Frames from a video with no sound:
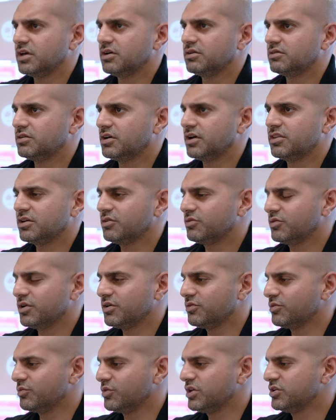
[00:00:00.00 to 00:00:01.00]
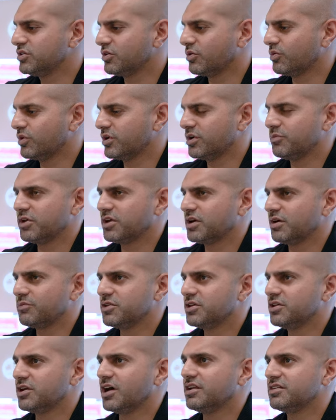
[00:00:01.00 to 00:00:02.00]
Yeah. I think we don't want to become
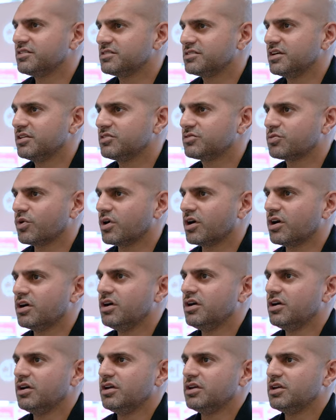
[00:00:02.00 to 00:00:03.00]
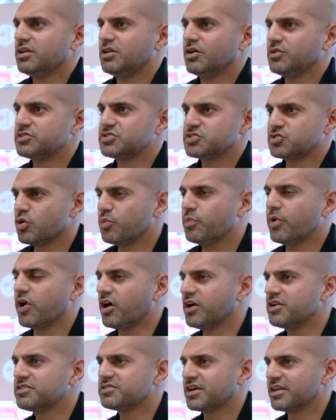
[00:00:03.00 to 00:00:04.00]
the United States where, you know, it's so
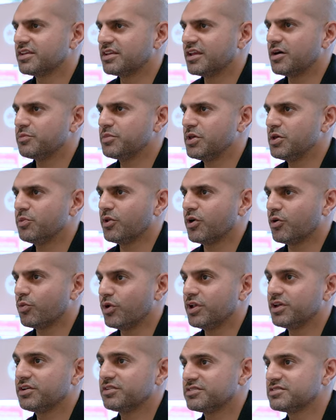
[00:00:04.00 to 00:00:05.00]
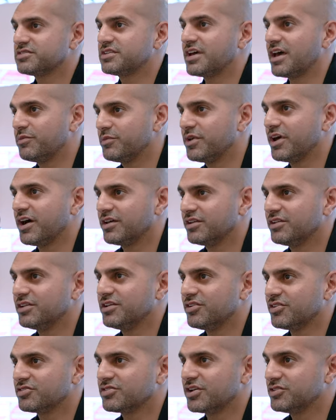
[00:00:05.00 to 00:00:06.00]
partisan that people are willing to stand behind
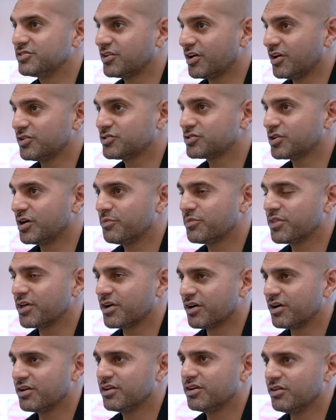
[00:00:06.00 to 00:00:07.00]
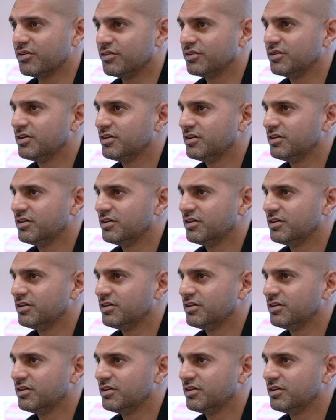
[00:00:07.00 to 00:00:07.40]
leaders like Donald Trump that are, you know,